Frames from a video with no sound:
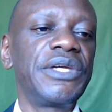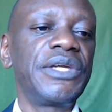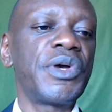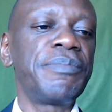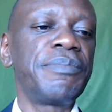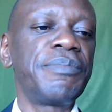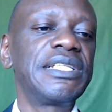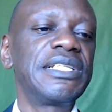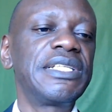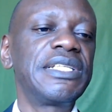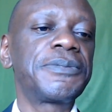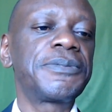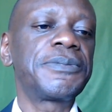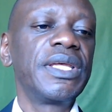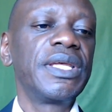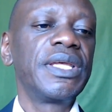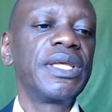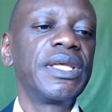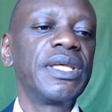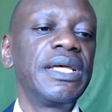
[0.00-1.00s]
And then are you
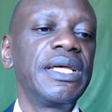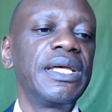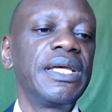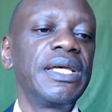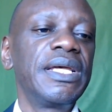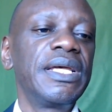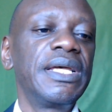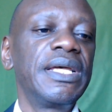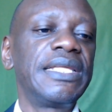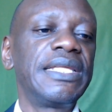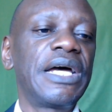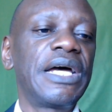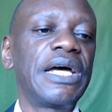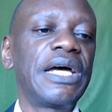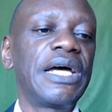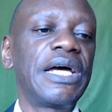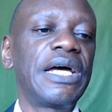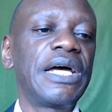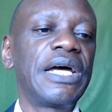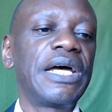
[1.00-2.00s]
using
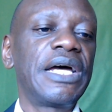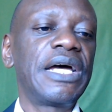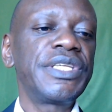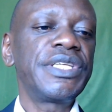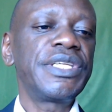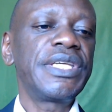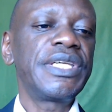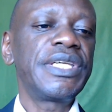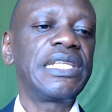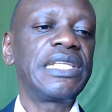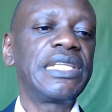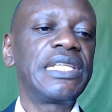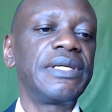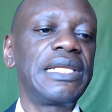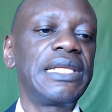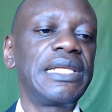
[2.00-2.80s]
healthy oils?